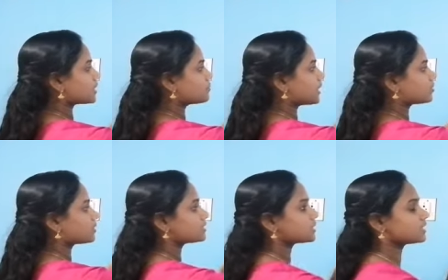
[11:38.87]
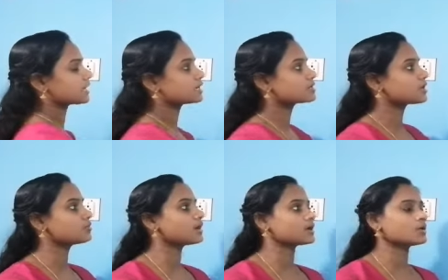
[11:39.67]
combined with the
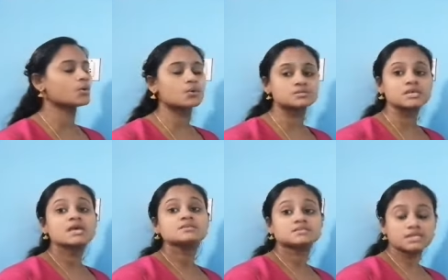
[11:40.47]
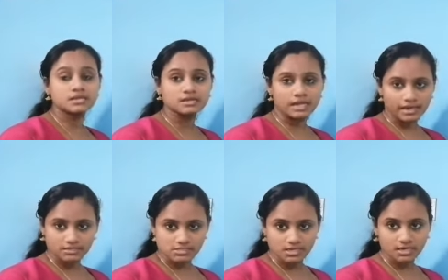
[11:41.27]
negative ions. Zinc
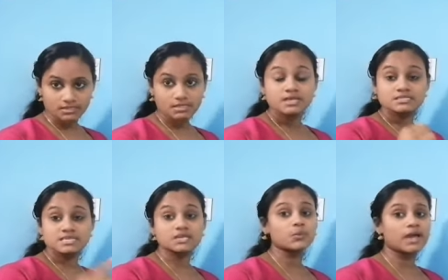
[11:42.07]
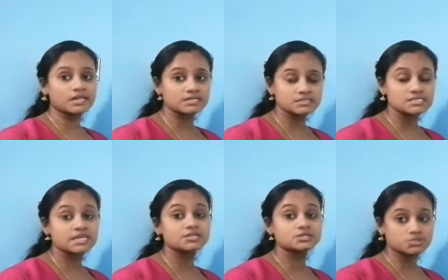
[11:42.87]
nitrate. Zinc
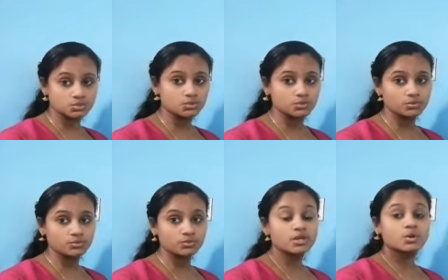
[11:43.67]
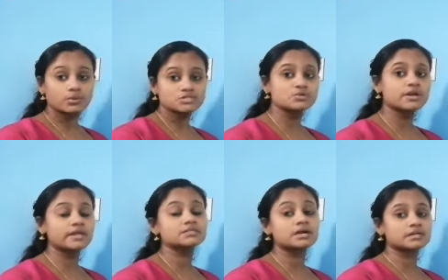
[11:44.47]
valency 2. We should
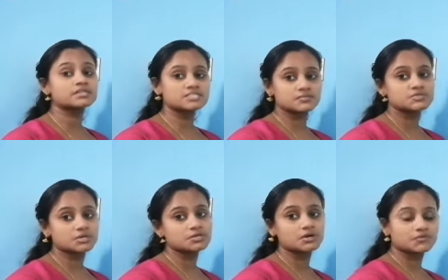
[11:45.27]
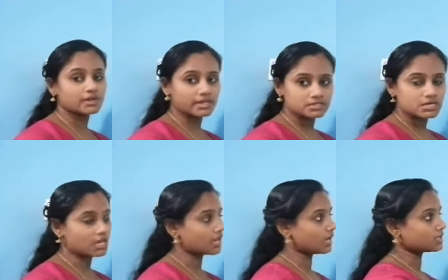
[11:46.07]
write under the subscript of
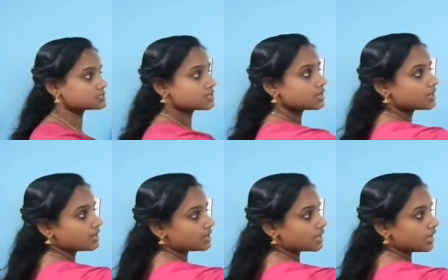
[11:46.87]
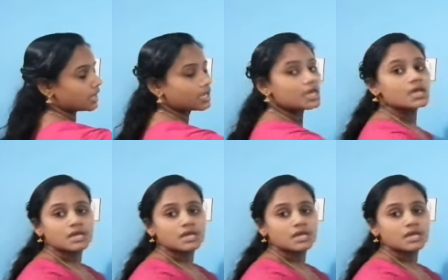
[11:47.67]
nitrate. Okay.